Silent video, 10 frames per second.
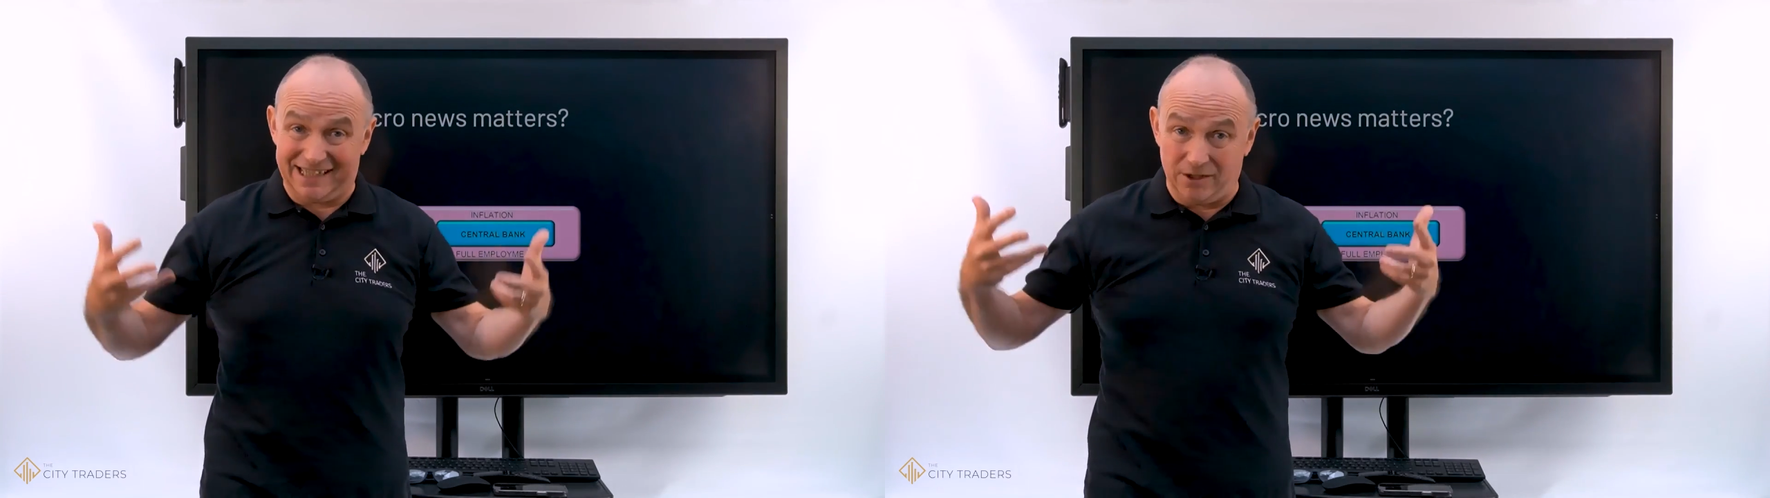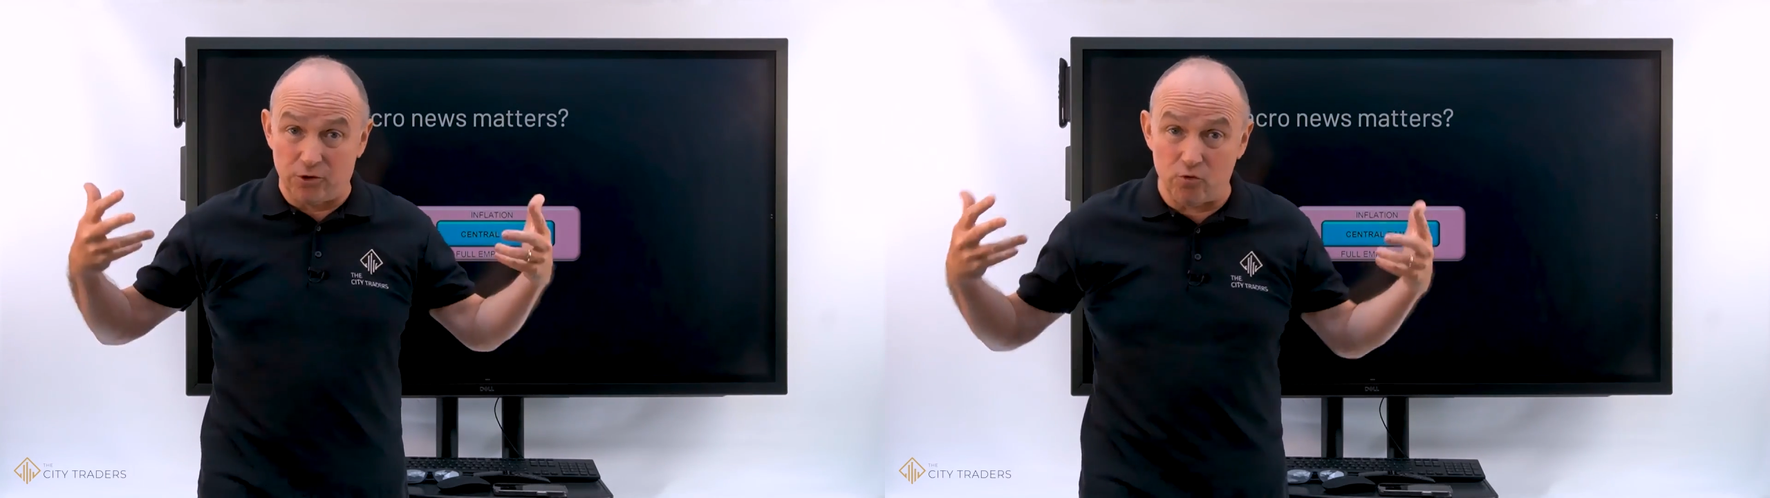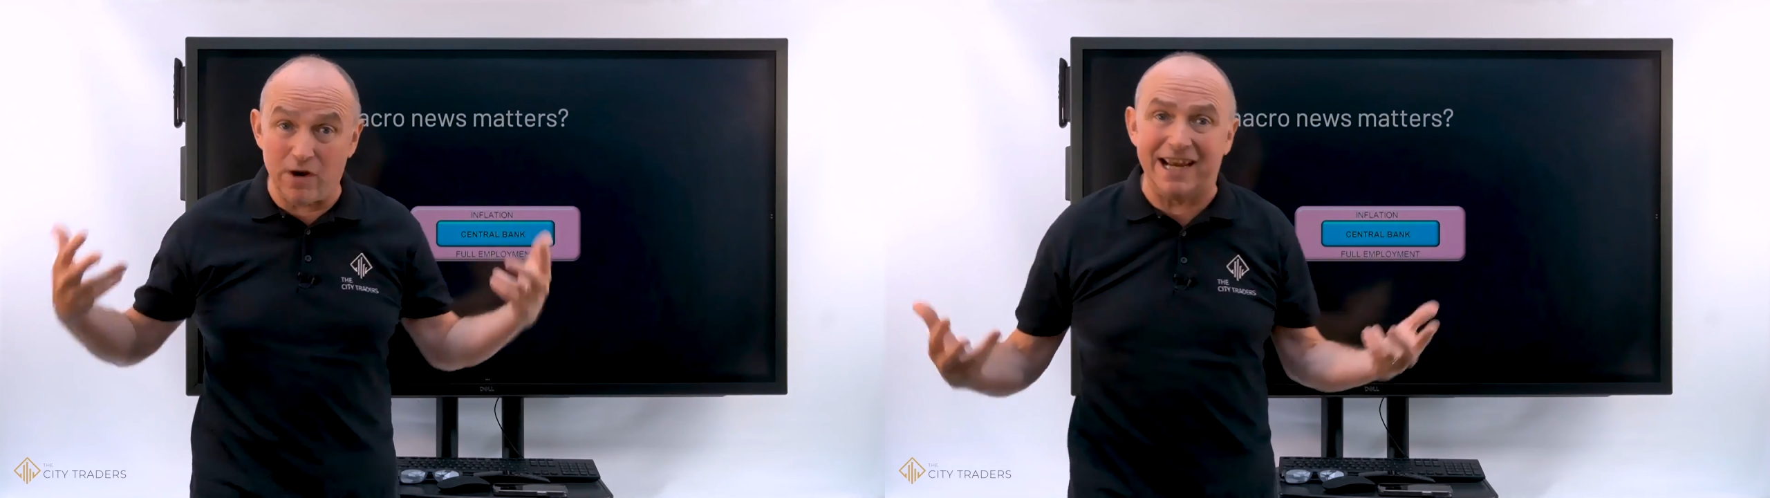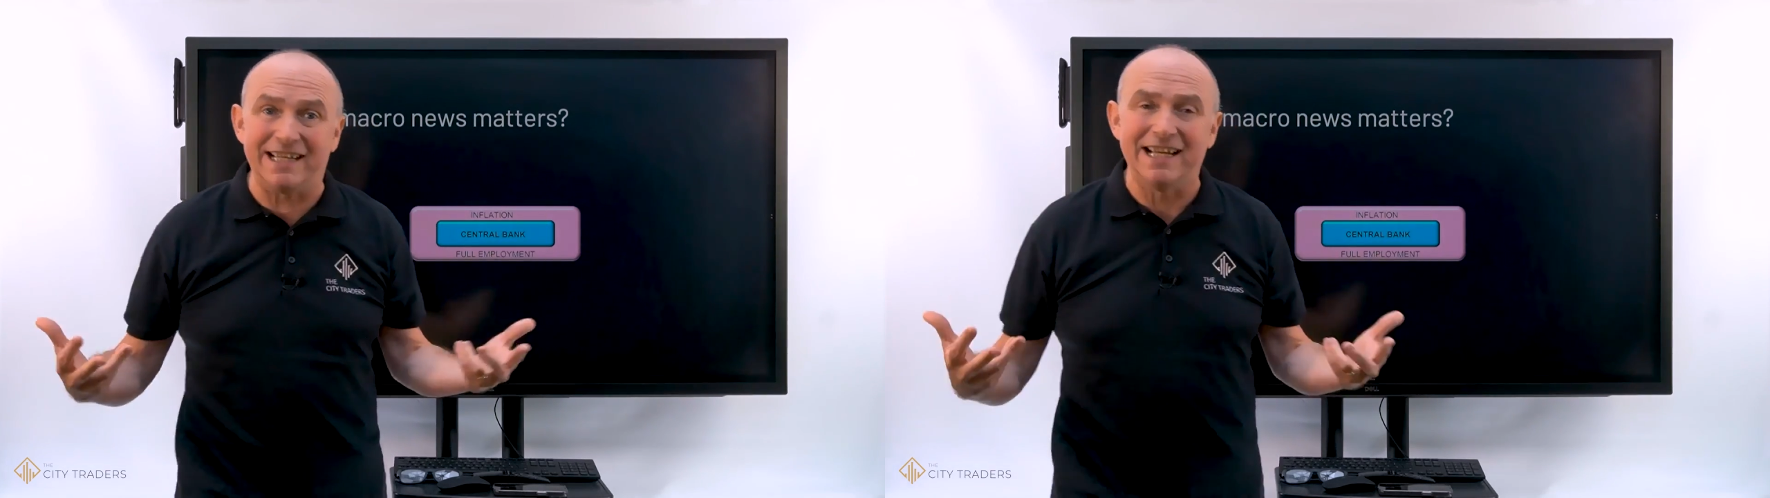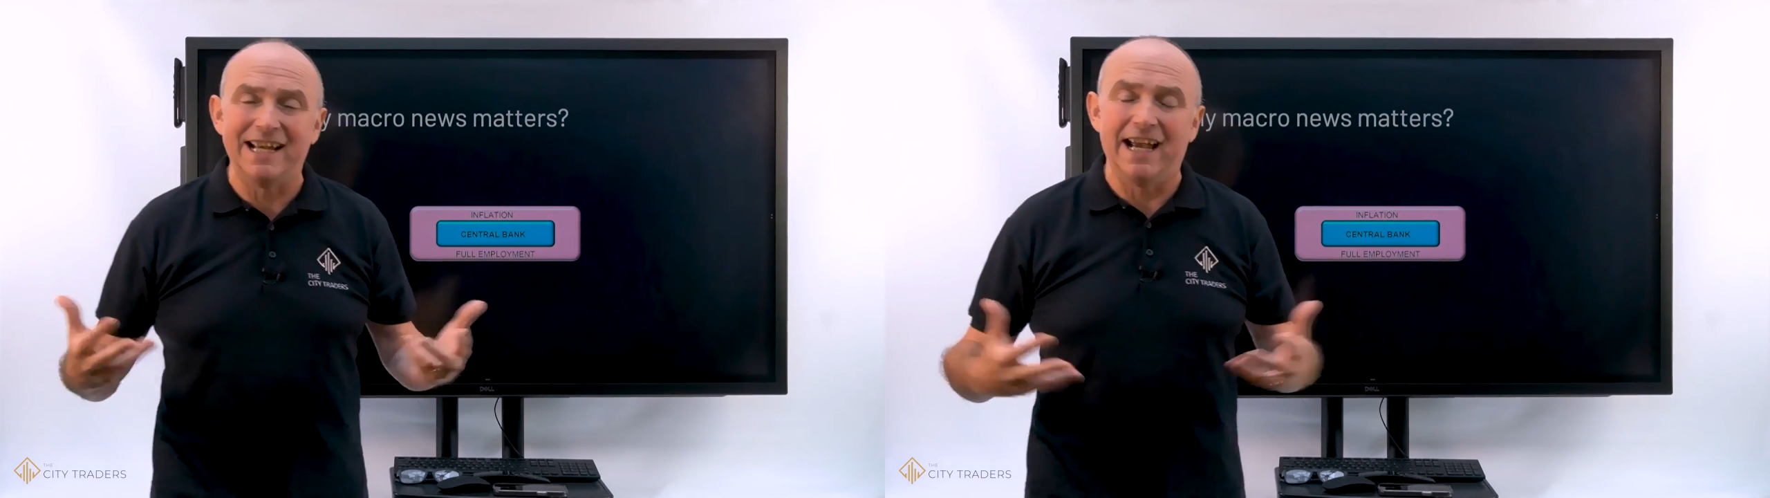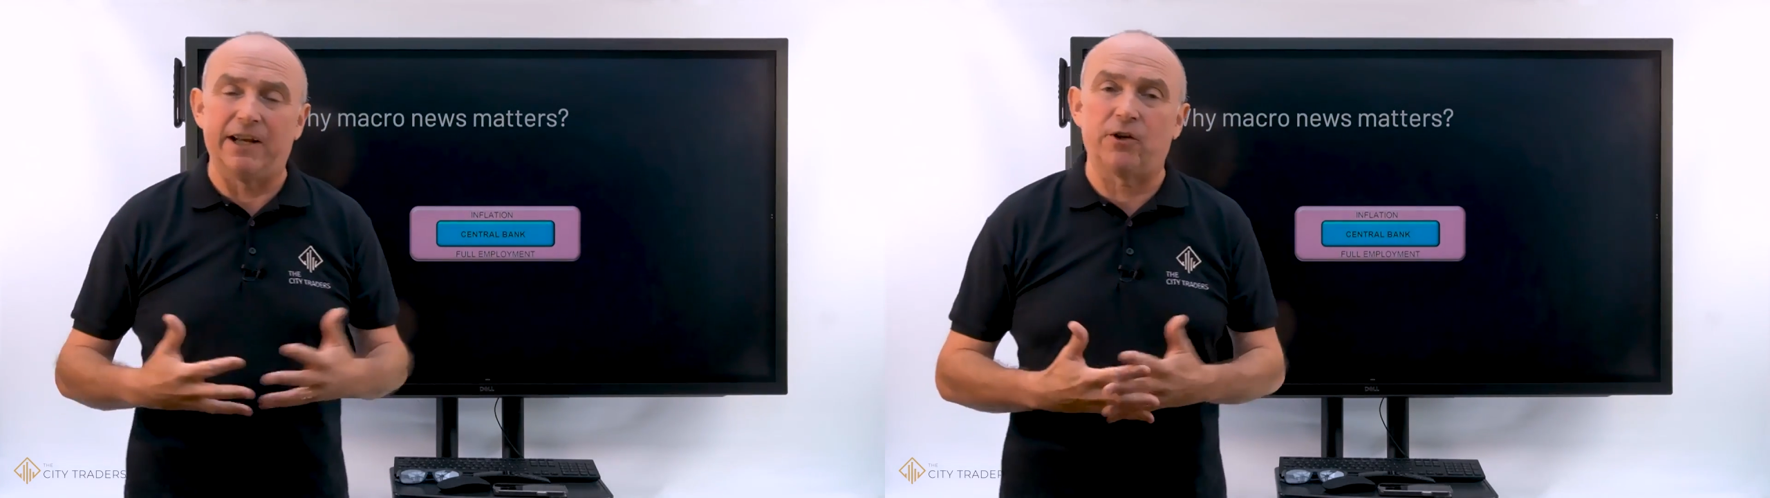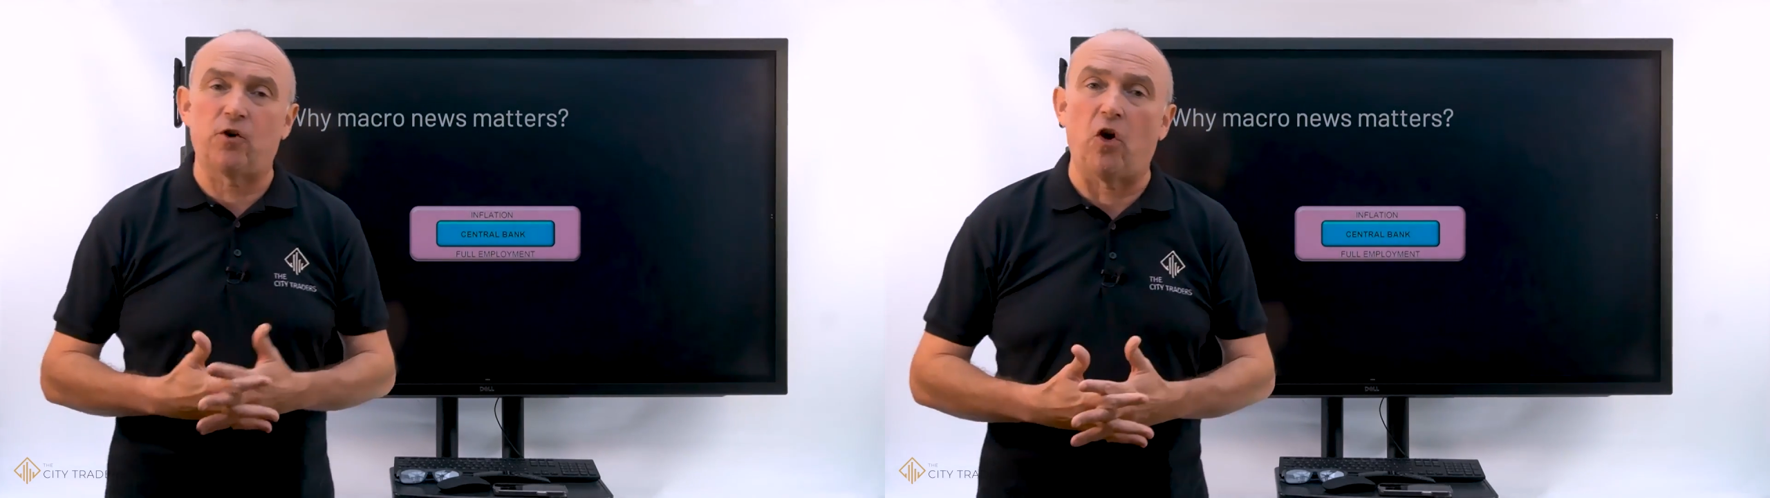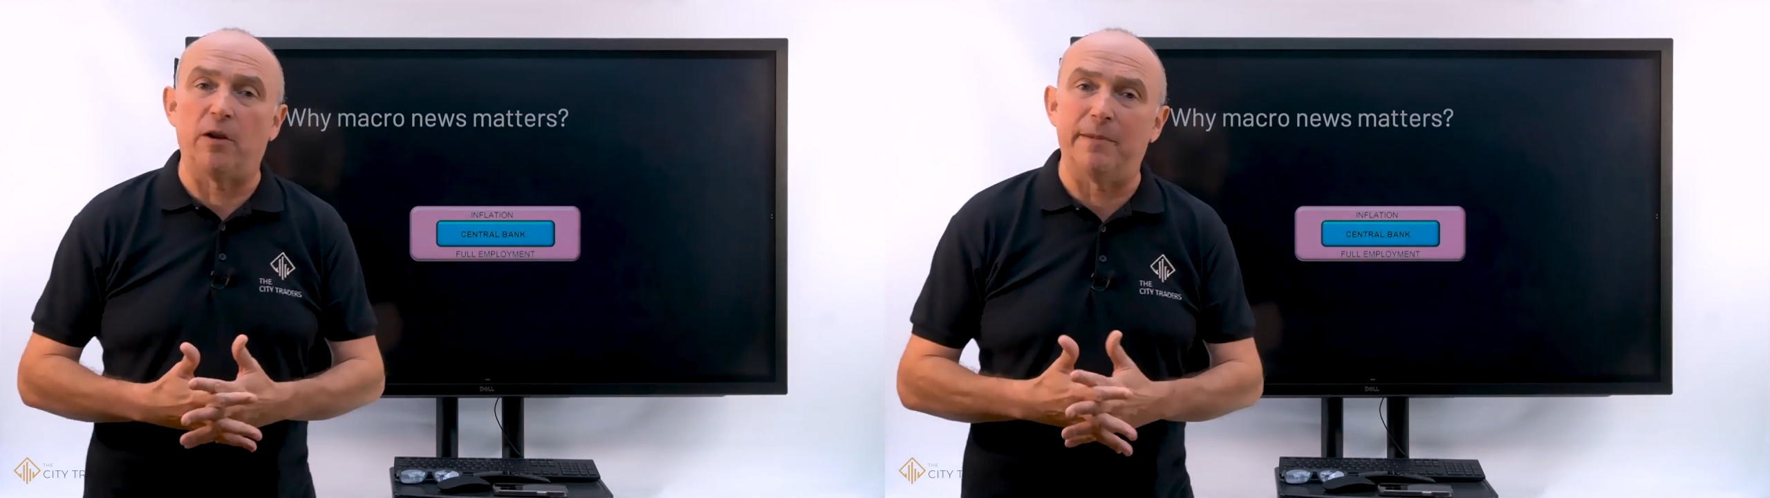to create an
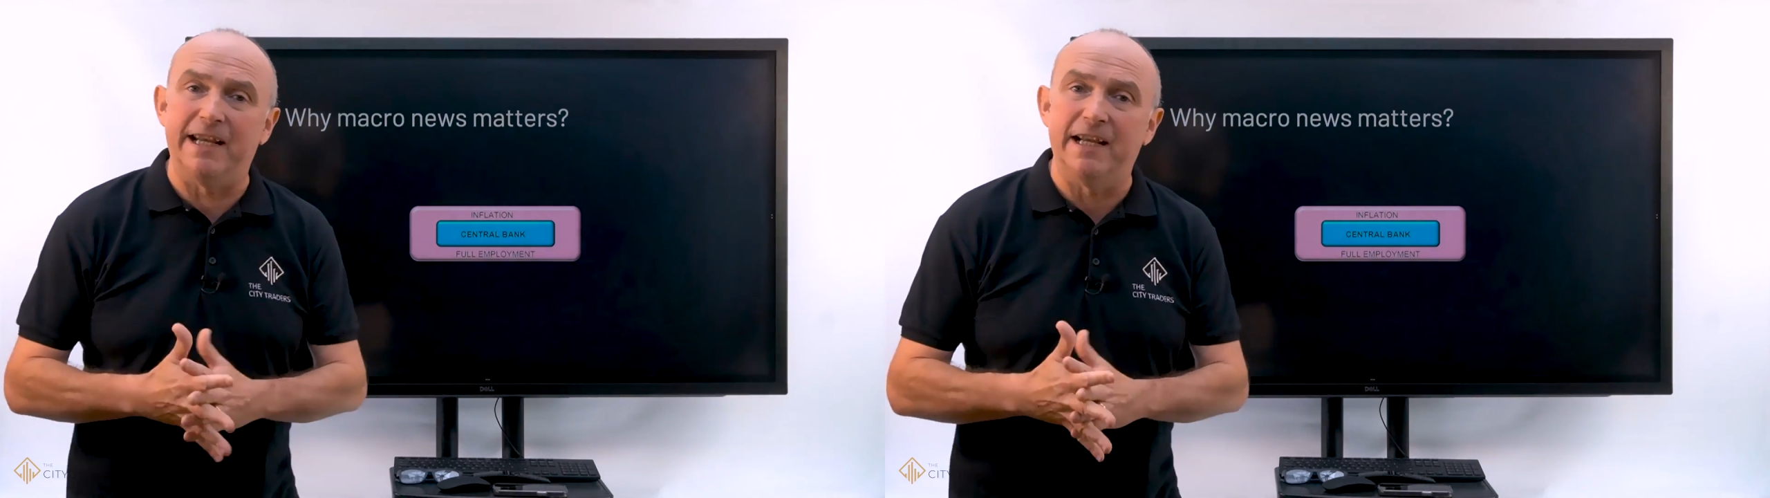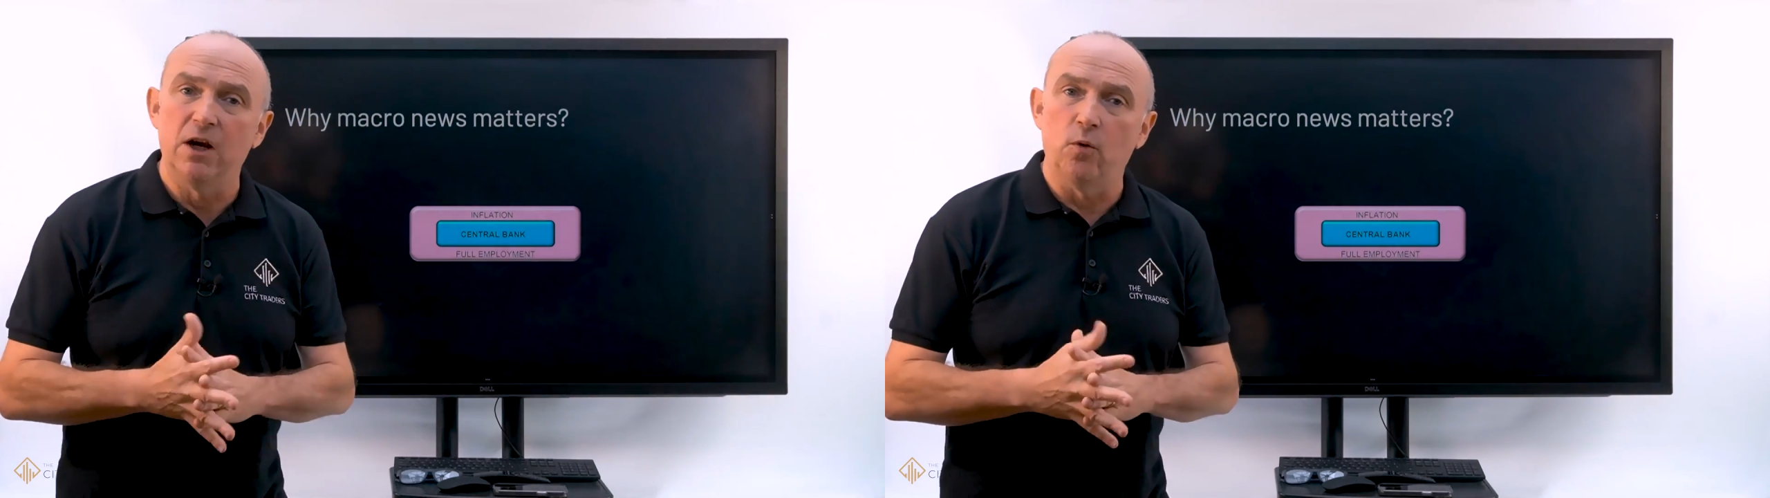economy